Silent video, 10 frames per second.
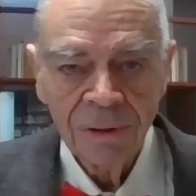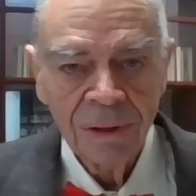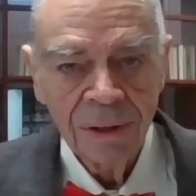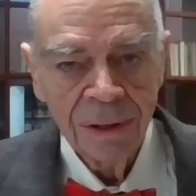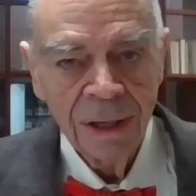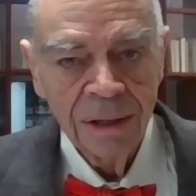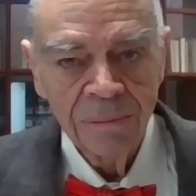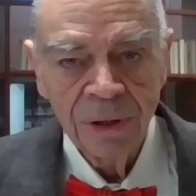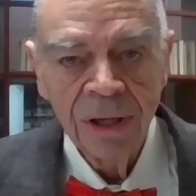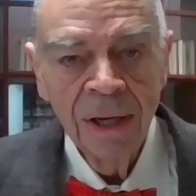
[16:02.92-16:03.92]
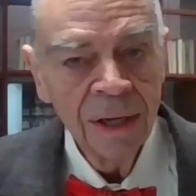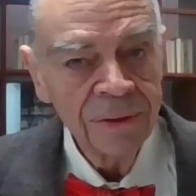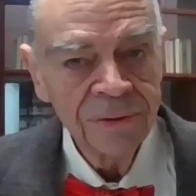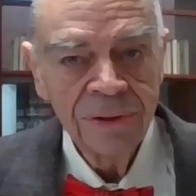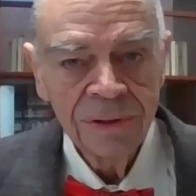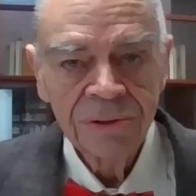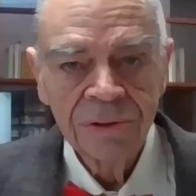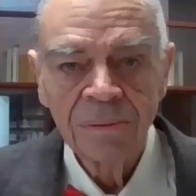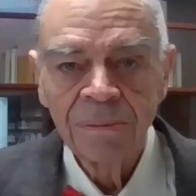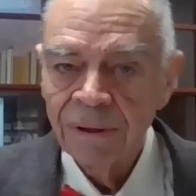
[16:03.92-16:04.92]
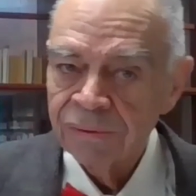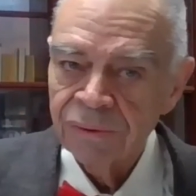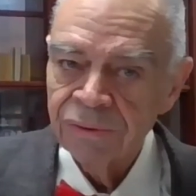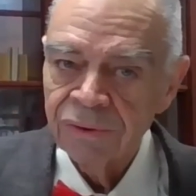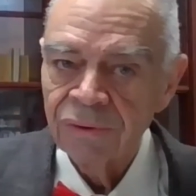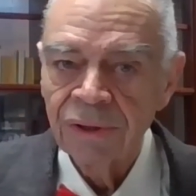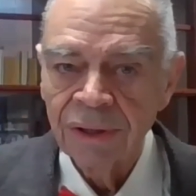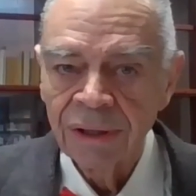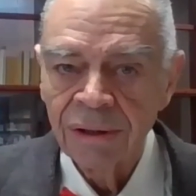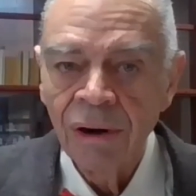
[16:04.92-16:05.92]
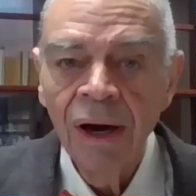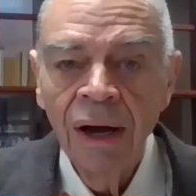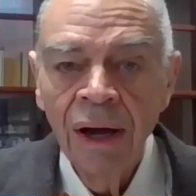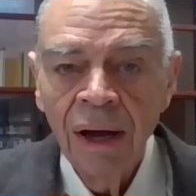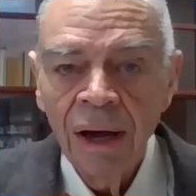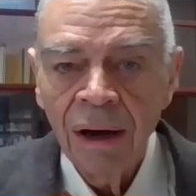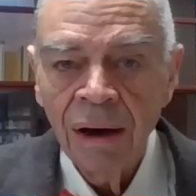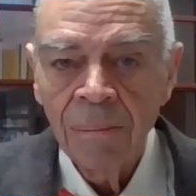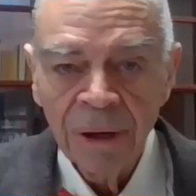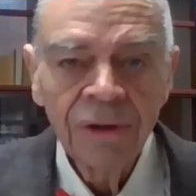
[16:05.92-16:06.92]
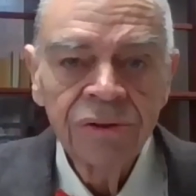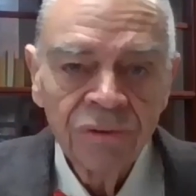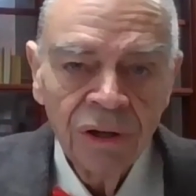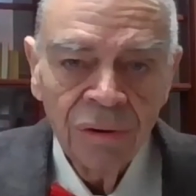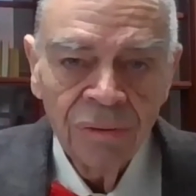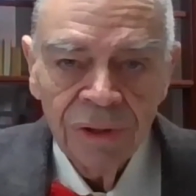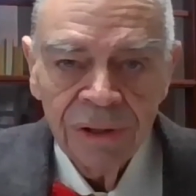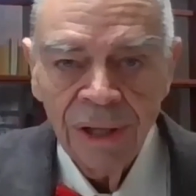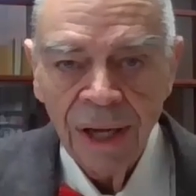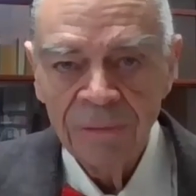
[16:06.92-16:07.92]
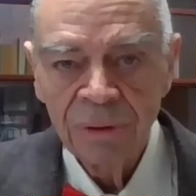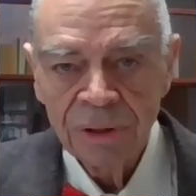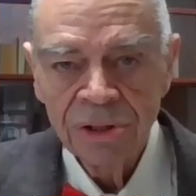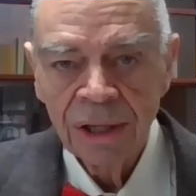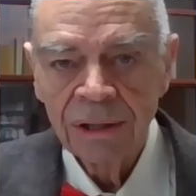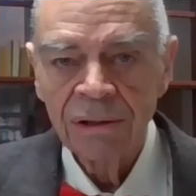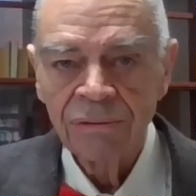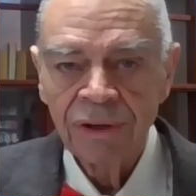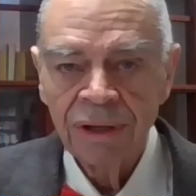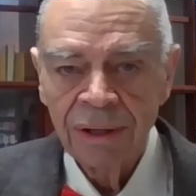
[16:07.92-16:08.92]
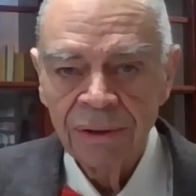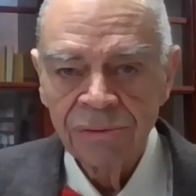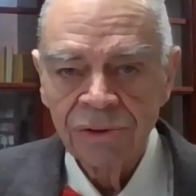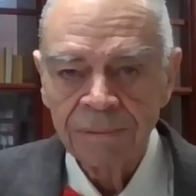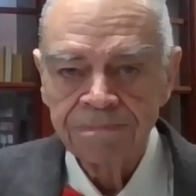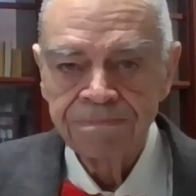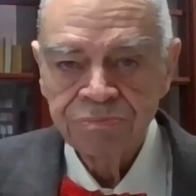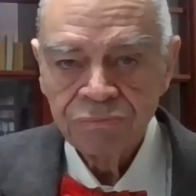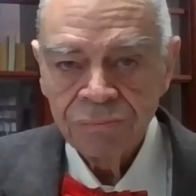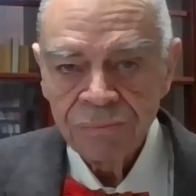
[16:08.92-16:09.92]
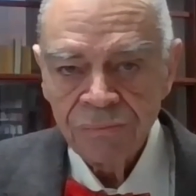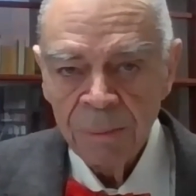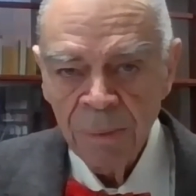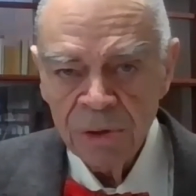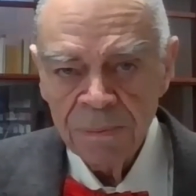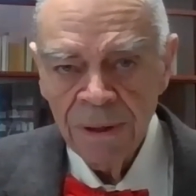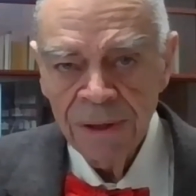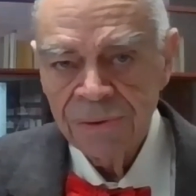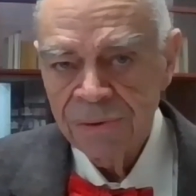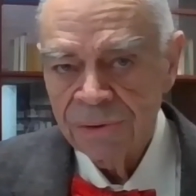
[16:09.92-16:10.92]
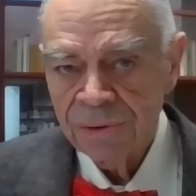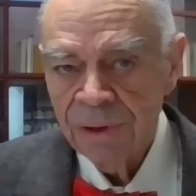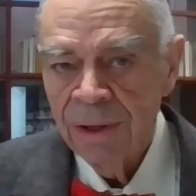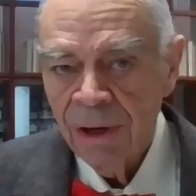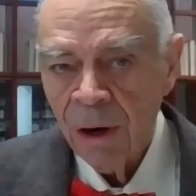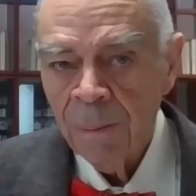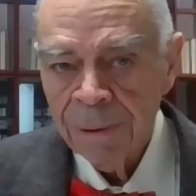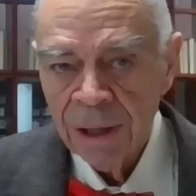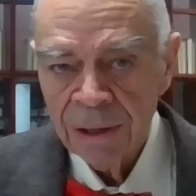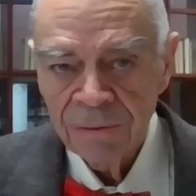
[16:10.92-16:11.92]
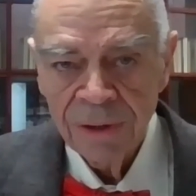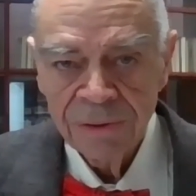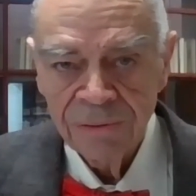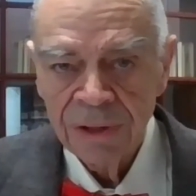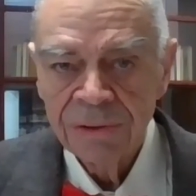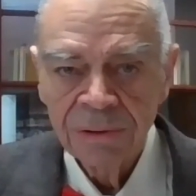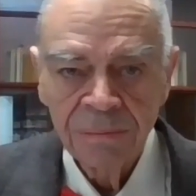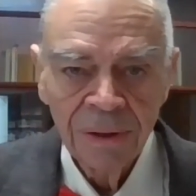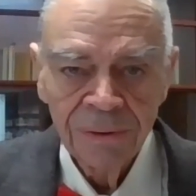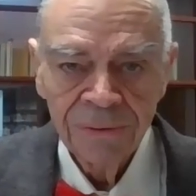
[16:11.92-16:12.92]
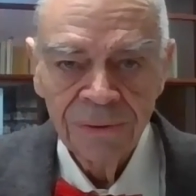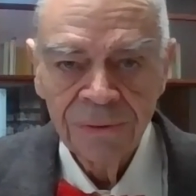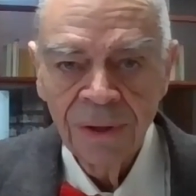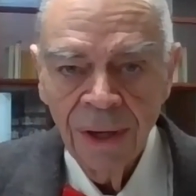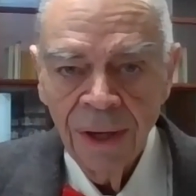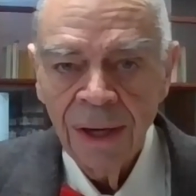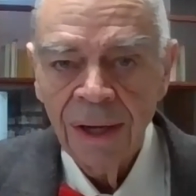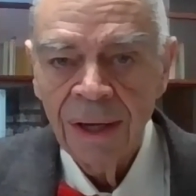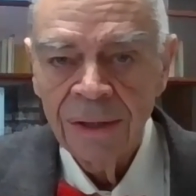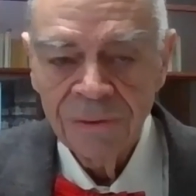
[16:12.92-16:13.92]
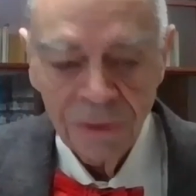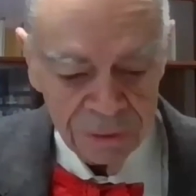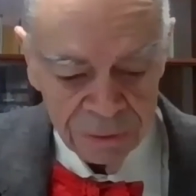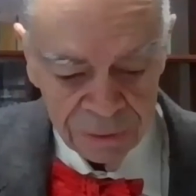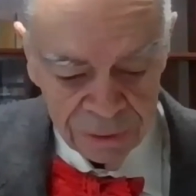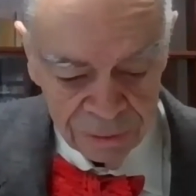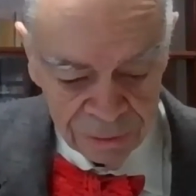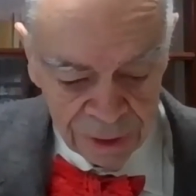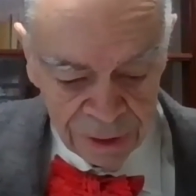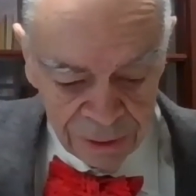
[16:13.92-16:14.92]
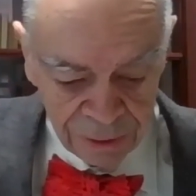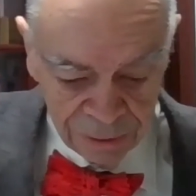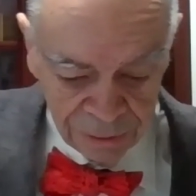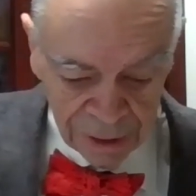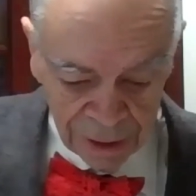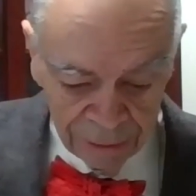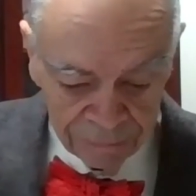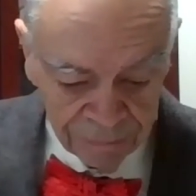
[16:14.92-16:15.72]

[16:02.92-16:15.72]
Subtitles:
Library. There's additional places you can go. Because of COVID, I would check in advance, and most places are open on a reservation basis, and so you'll need to do that.